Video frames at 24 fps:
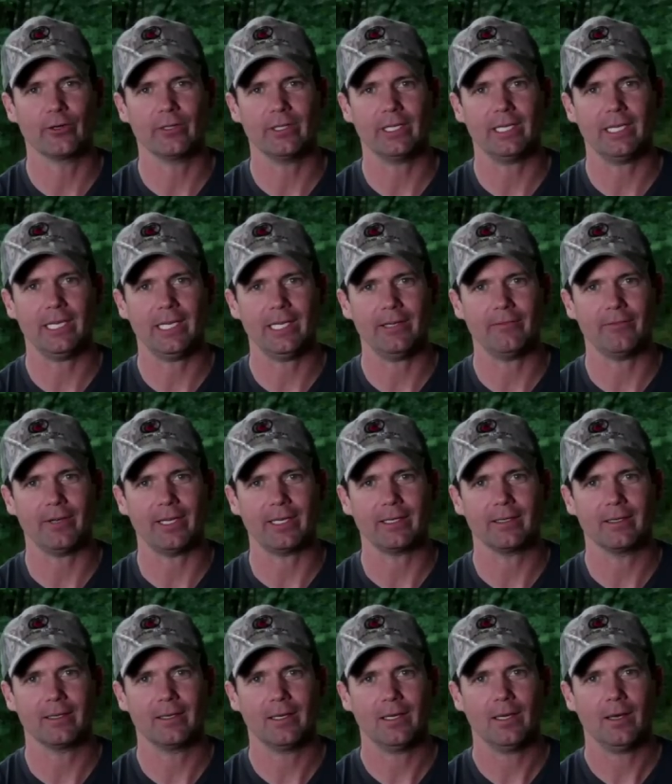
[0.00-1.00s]
in the evening.
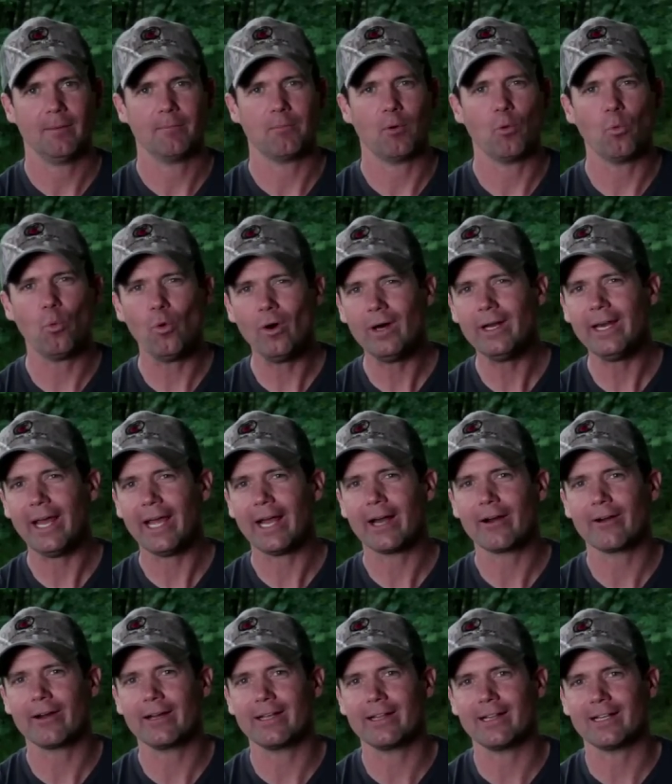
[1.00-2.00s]
But one
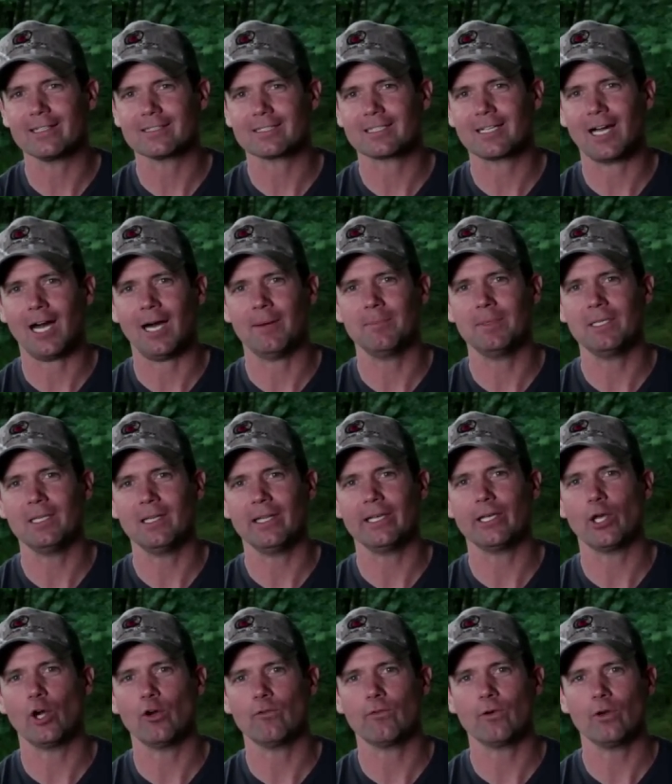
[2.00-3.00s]
area that's
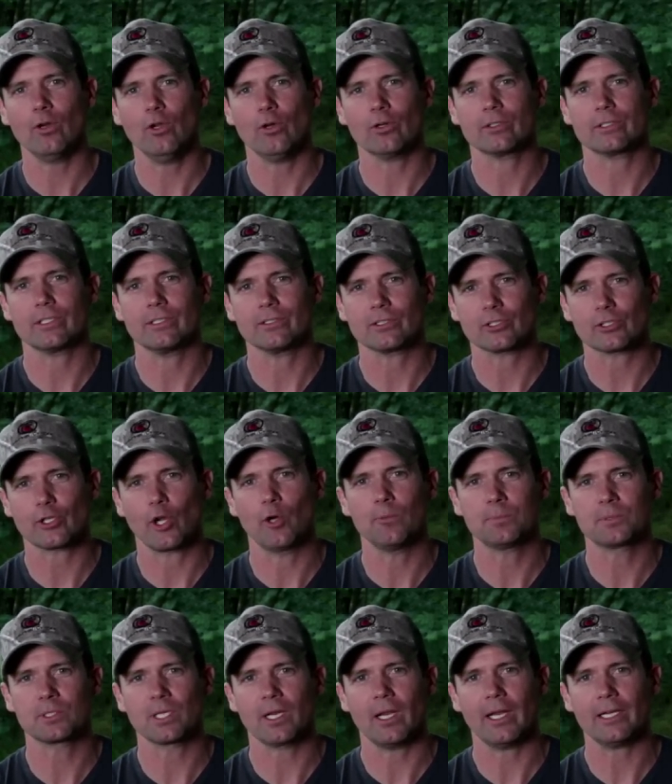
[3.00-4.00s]
commonly overlooked in
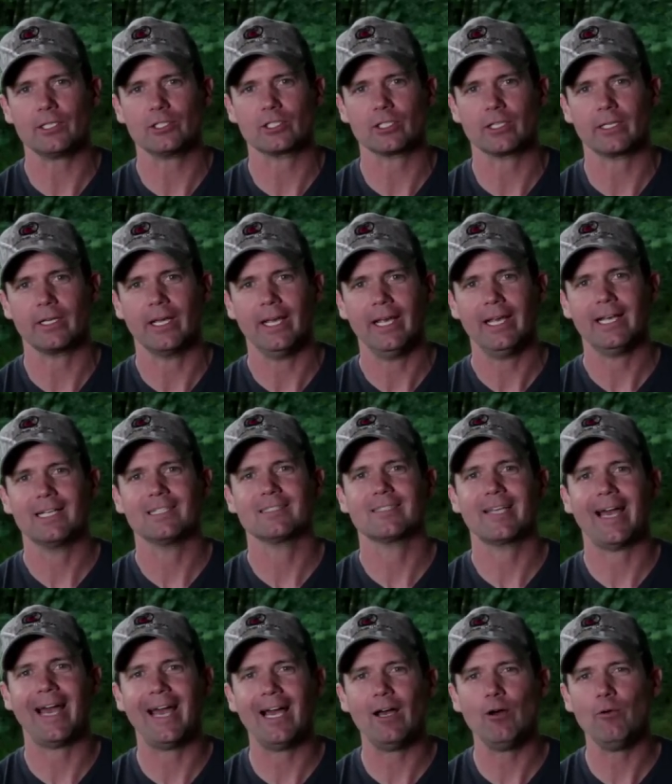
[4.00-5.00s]
scope selection is
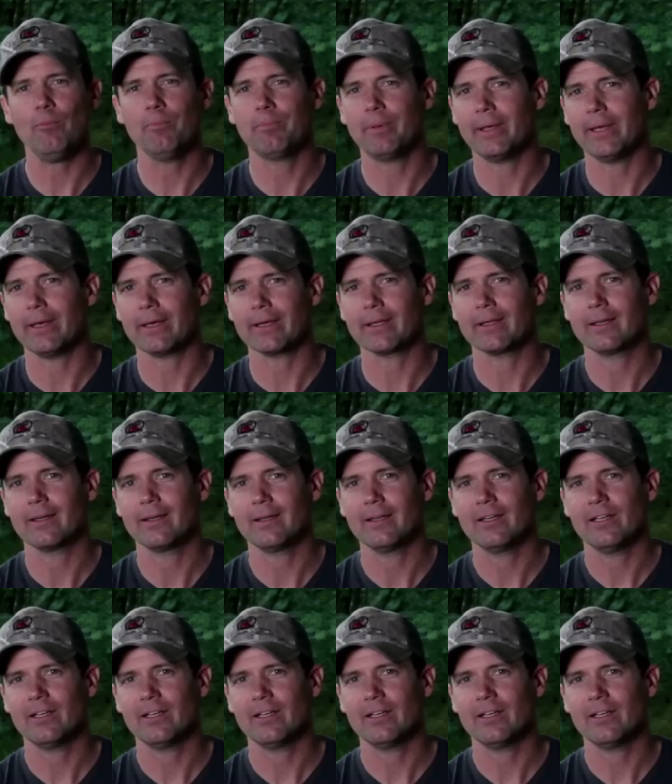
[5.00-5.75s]
how big